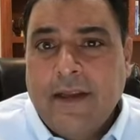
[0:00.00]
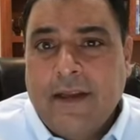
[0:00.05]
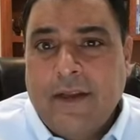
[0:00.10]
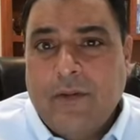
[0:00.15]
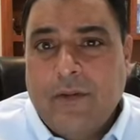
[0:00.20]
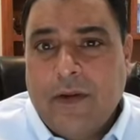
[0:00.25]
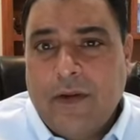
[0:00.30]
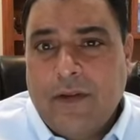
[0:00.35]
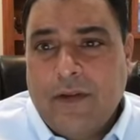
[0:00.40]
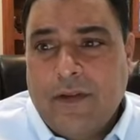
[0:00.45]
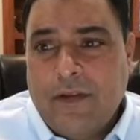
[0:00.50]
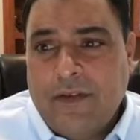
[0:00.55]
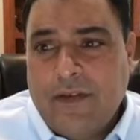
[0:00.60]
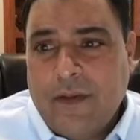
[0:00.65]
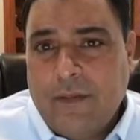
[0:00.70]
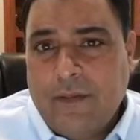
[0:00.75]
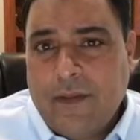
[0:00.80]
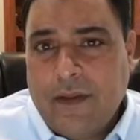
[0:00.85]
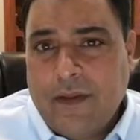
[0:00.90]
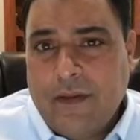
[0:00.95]
You want to do the
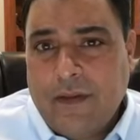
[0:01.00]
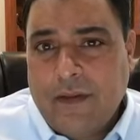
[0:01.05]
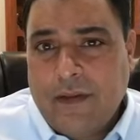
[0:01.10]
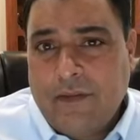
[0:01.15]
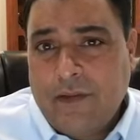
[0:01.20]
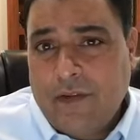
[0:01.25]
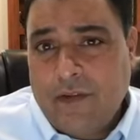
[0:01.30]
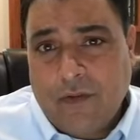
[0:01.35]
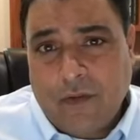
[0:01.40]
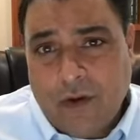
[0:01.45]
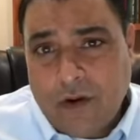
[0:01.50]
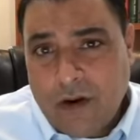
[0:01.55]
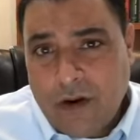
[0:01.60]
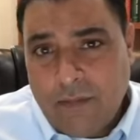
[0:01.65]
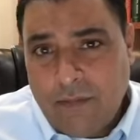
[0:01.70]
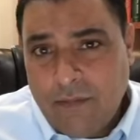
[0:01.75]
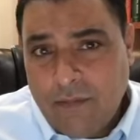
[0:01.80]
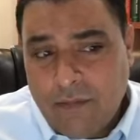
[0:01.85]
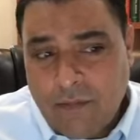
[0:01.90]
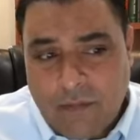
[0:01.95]
same thing if it's your arm.